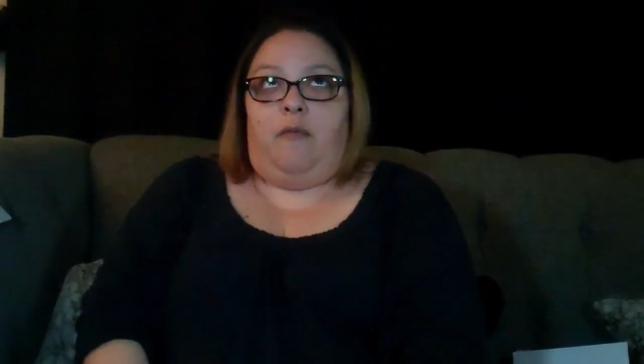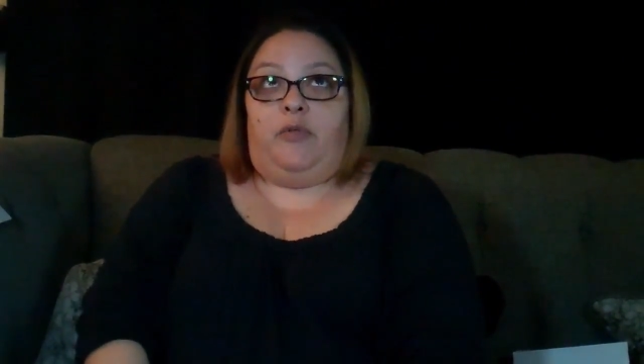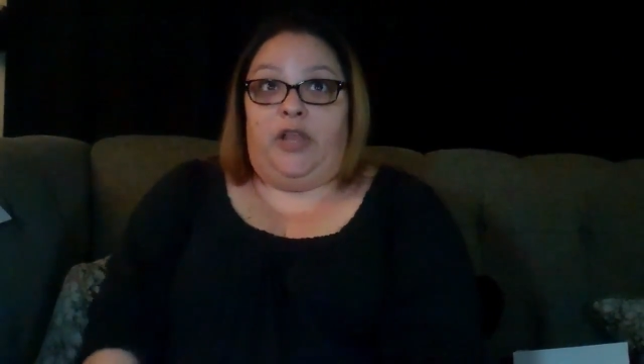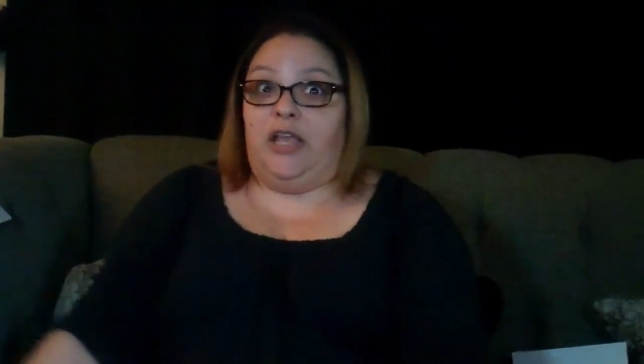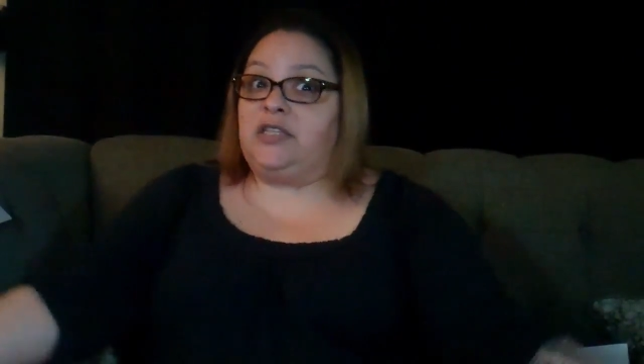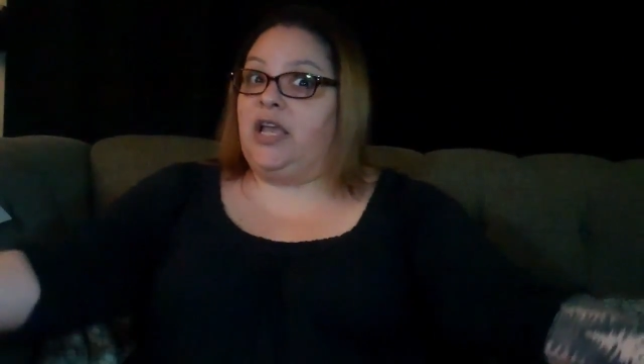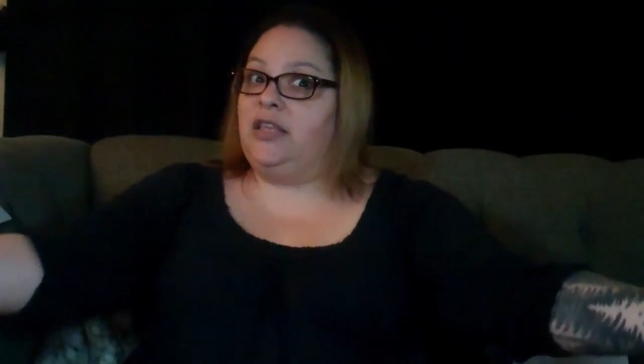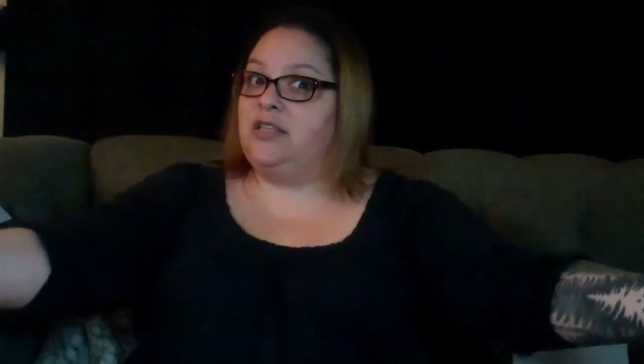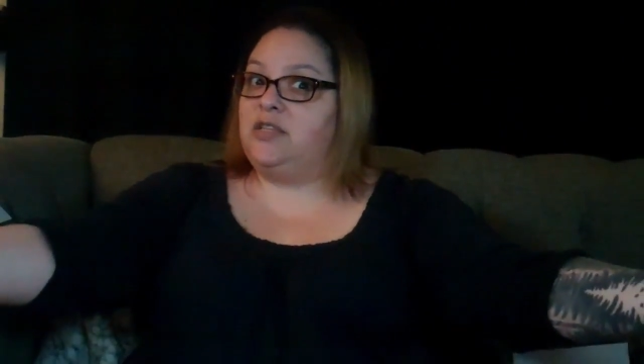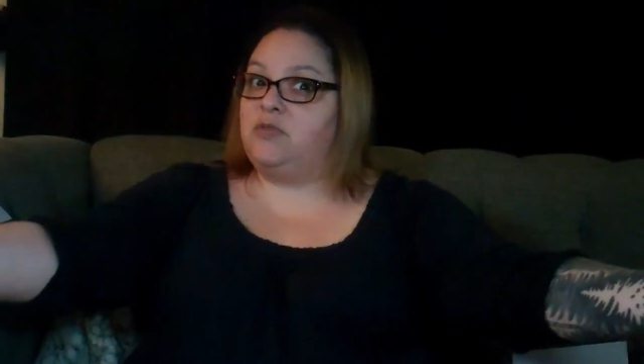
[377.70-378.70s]
Please
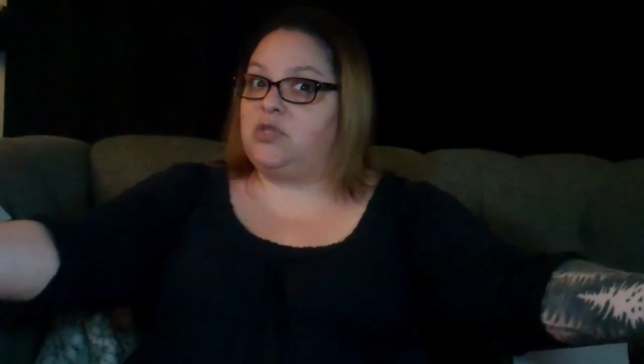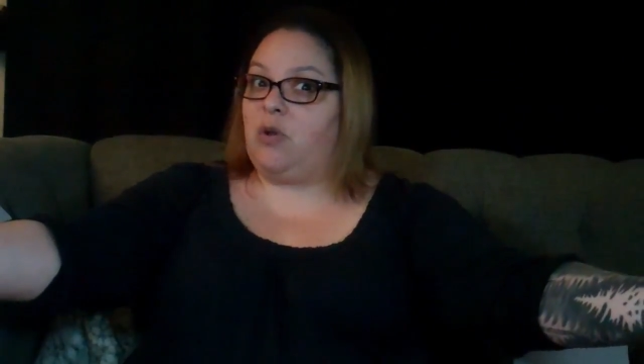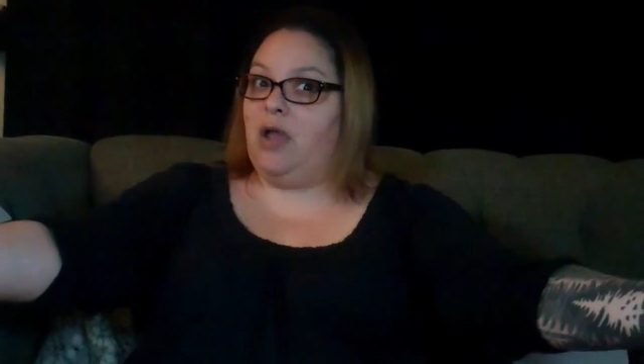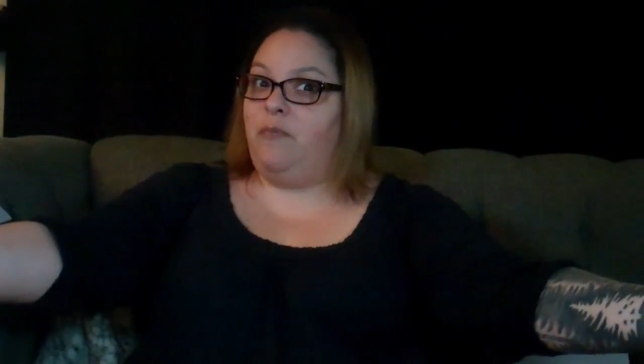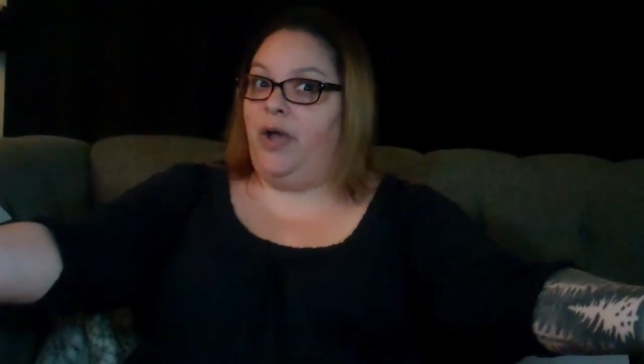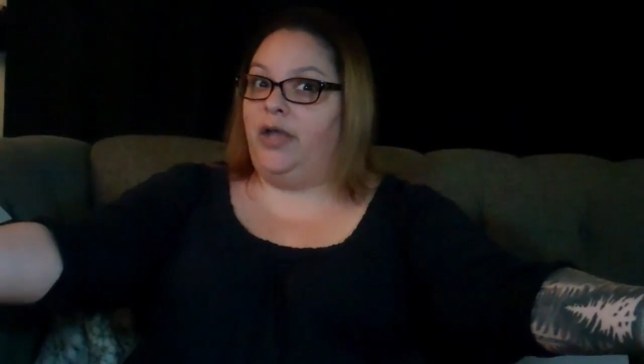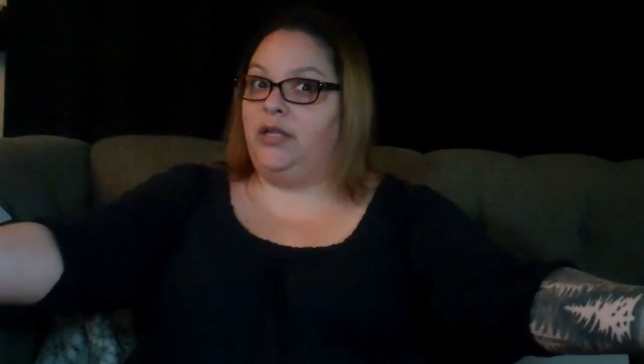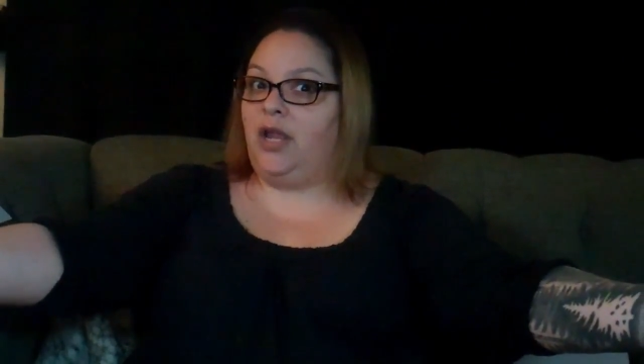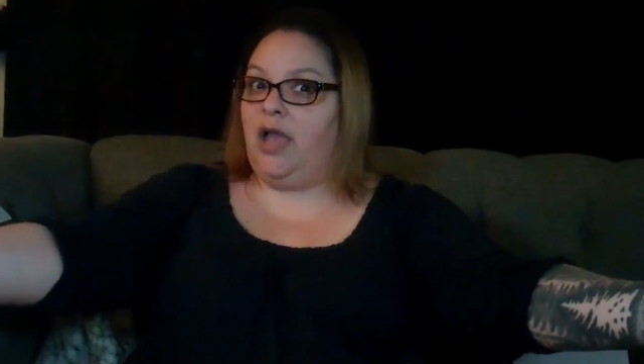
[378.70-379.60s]
hit the subscribe button.